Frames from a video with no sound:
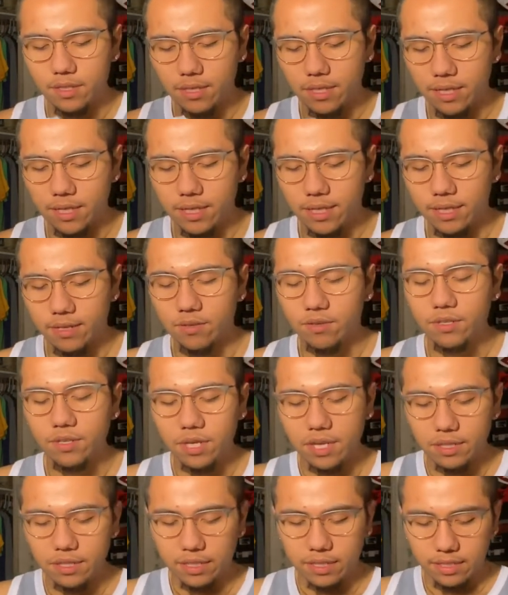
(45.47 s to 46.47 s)
And they only
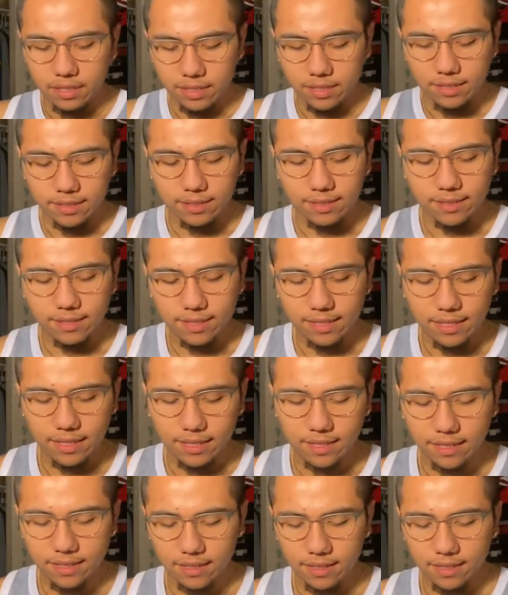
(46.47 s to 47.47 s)
have the decency
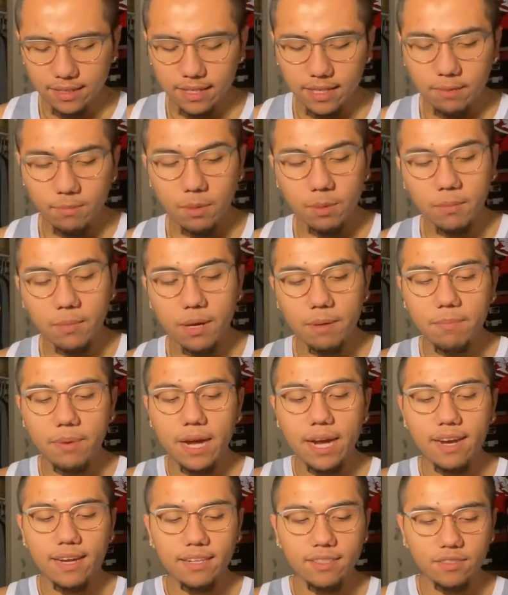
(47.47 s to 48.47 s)
to give me my
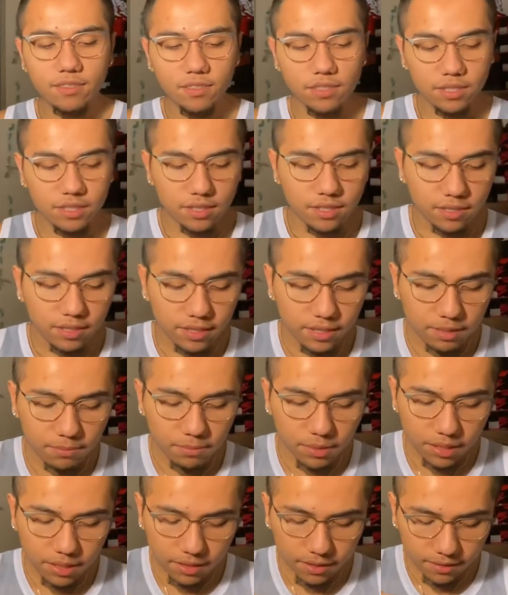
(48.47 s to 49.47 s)
package looking clean,
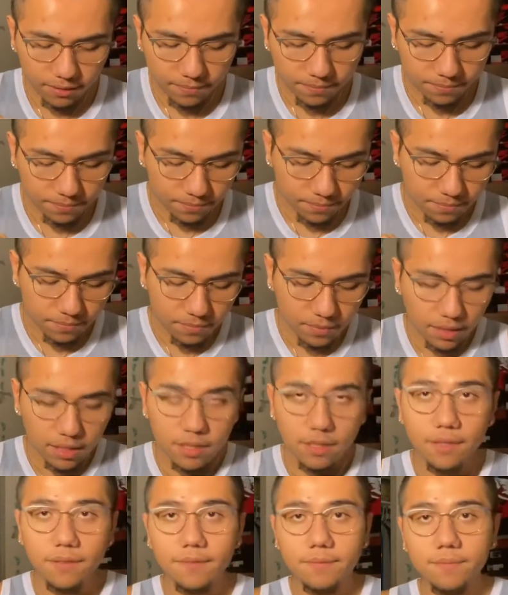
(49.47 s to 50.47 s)
man.
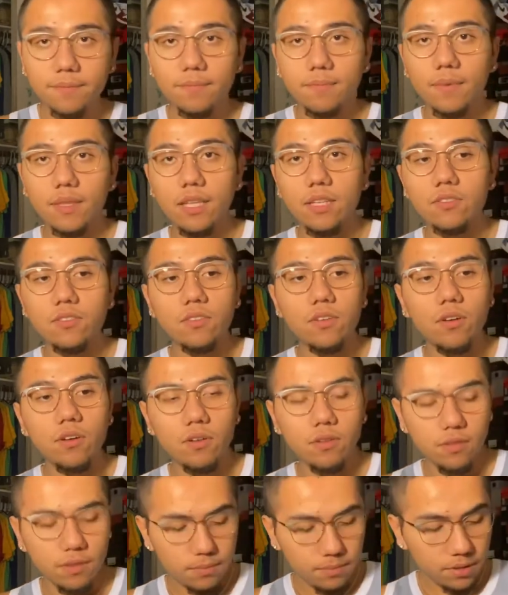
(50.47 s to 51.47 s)
So
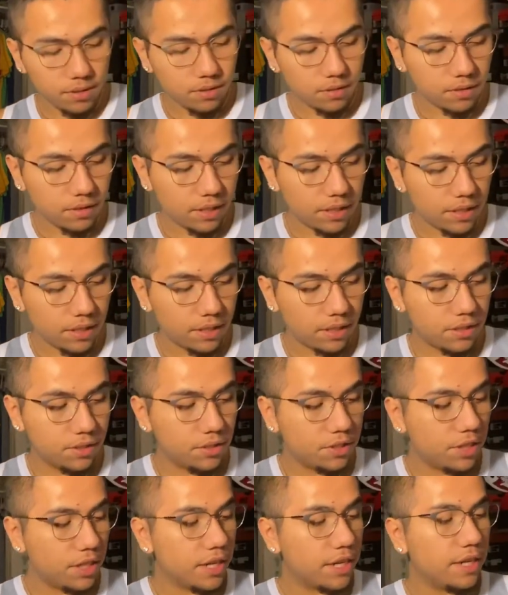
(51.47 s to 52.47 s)
let me go ahead and
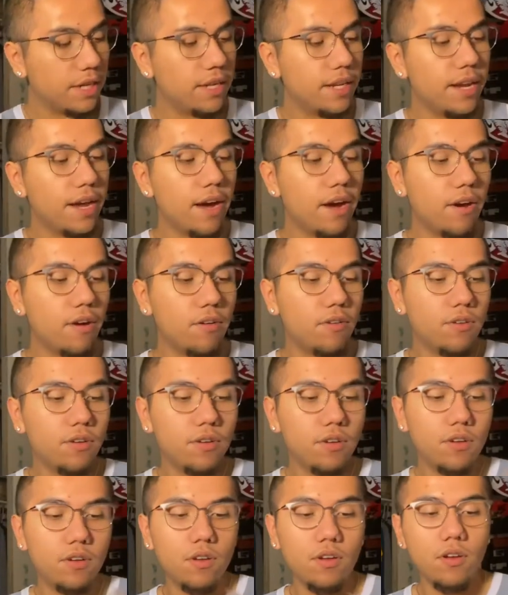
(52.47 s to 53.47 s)
check it out.
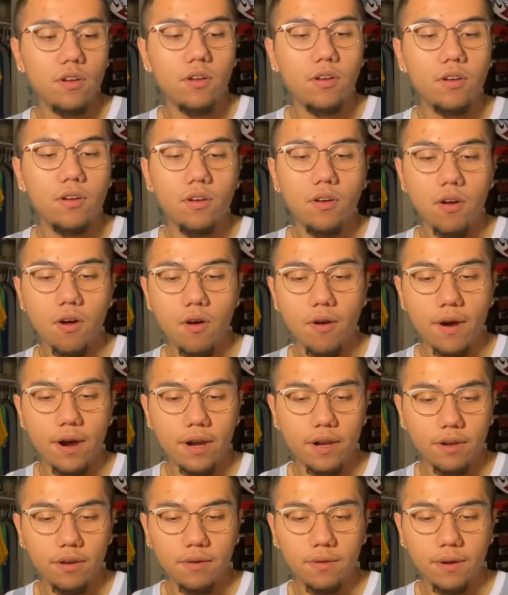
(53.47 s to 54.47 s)
Alrighty.